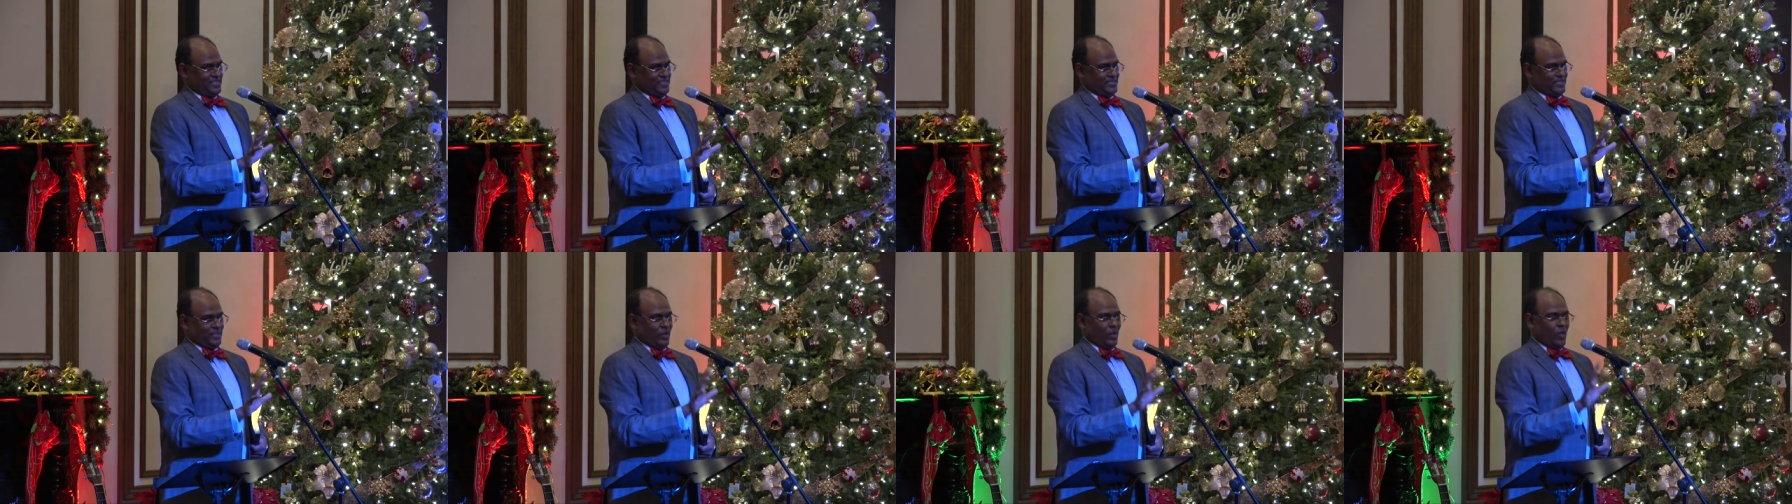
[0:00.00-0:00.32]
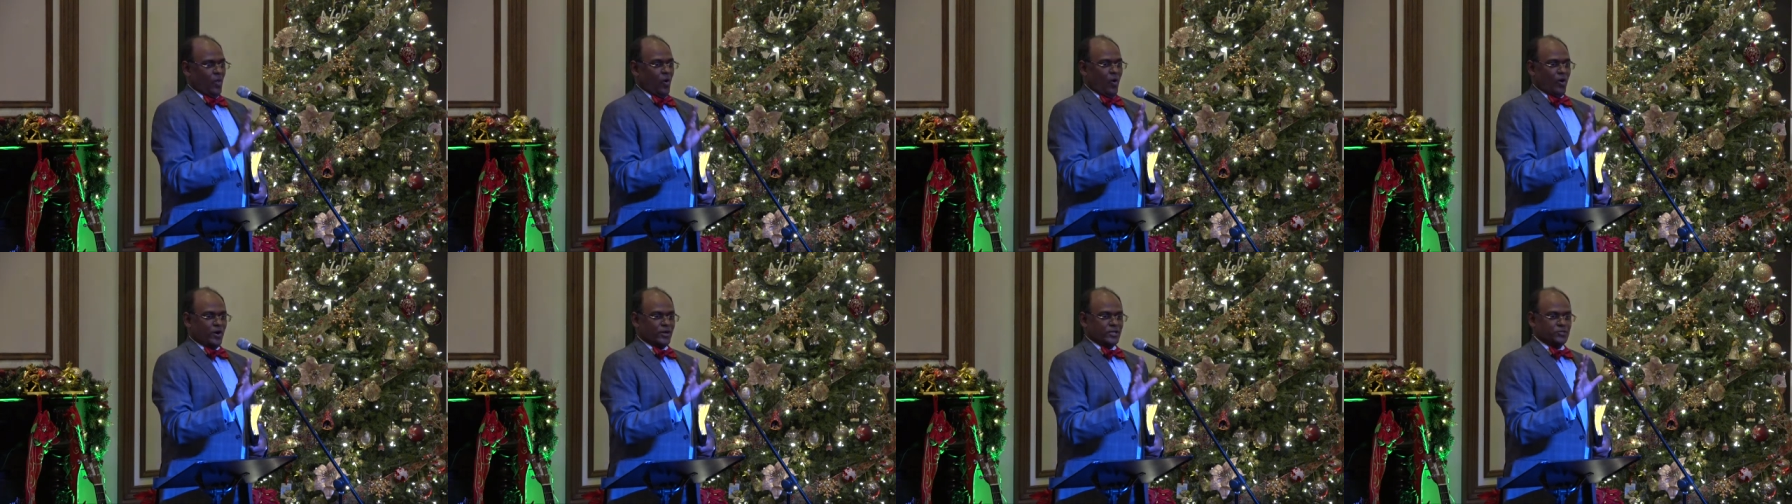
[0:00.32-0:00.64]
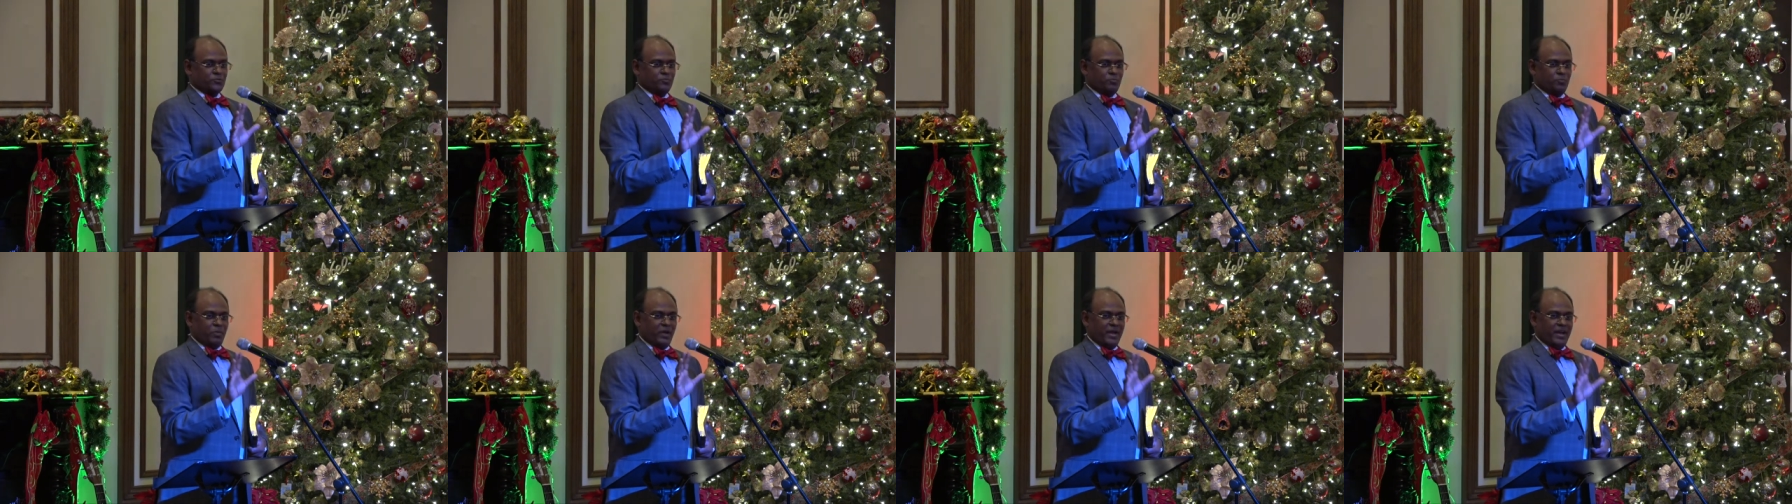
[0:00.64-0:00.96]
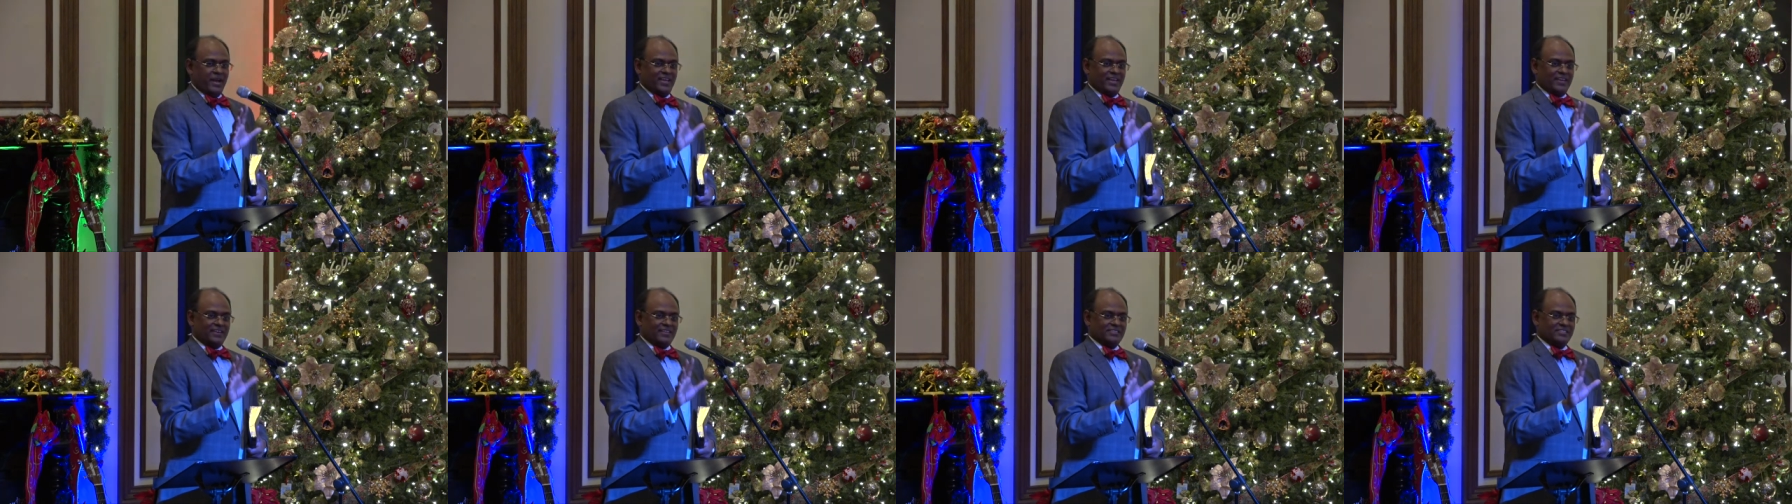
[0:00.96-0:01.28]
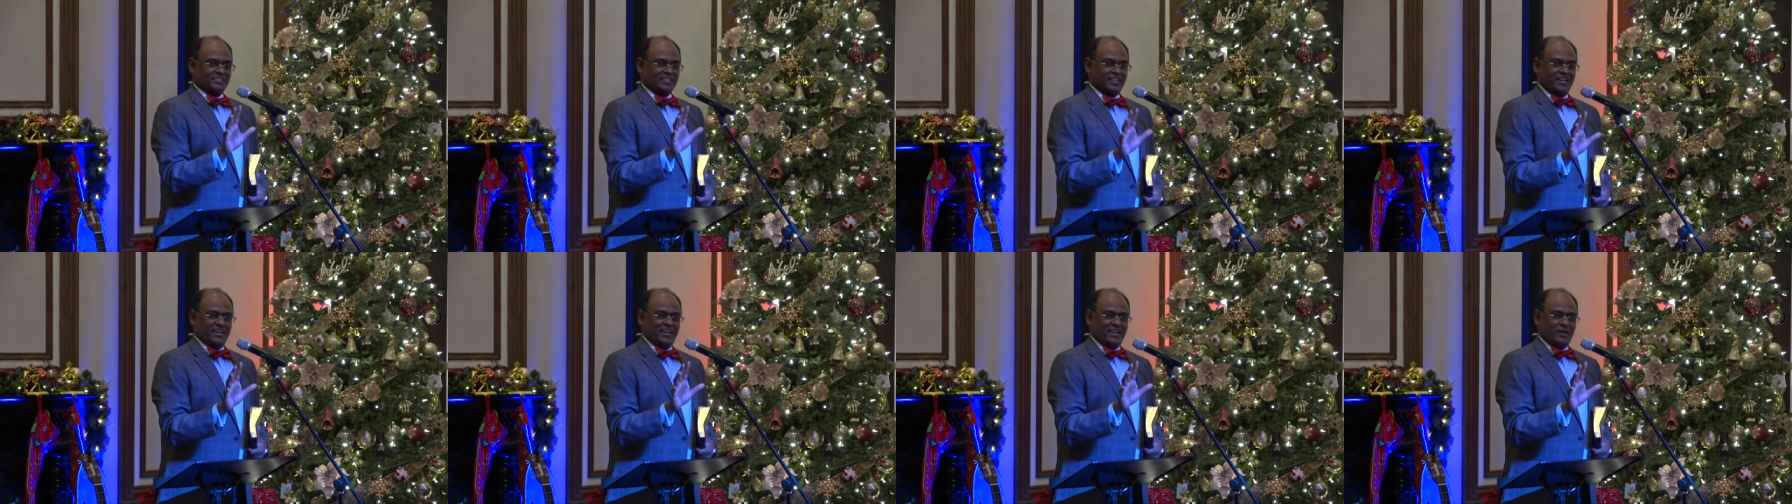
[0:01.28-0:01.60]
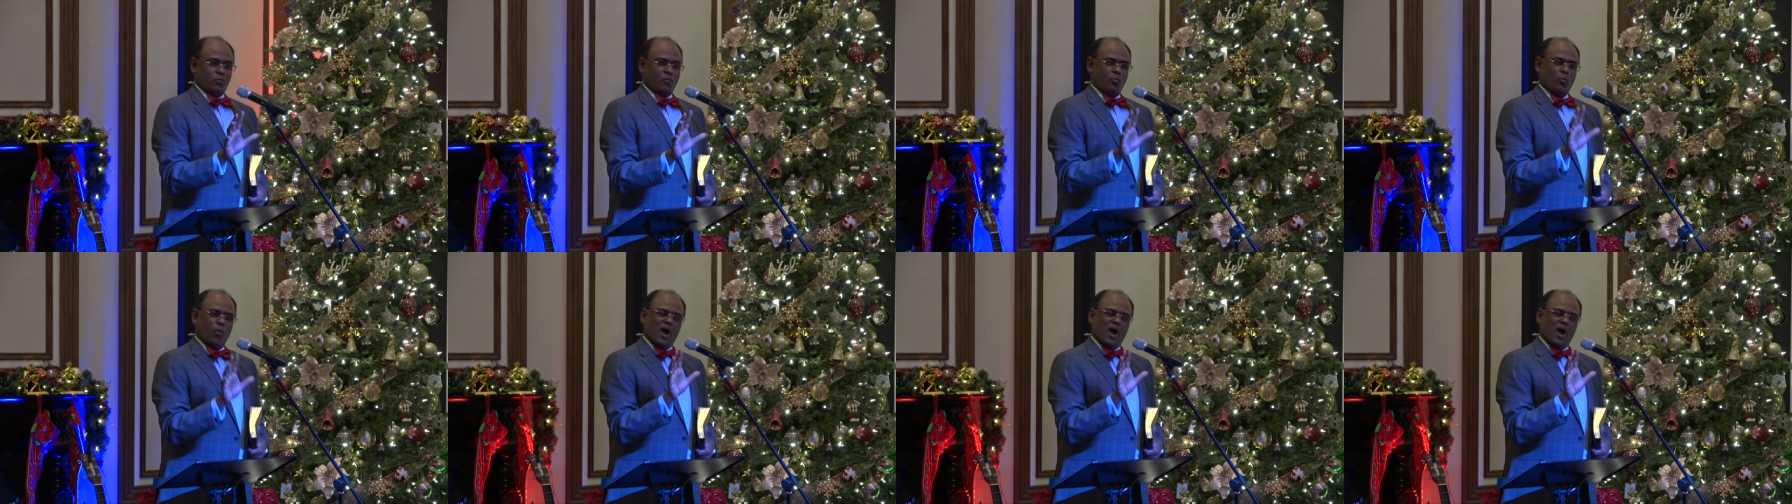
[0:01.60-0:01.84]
The Lord is pleading, saying,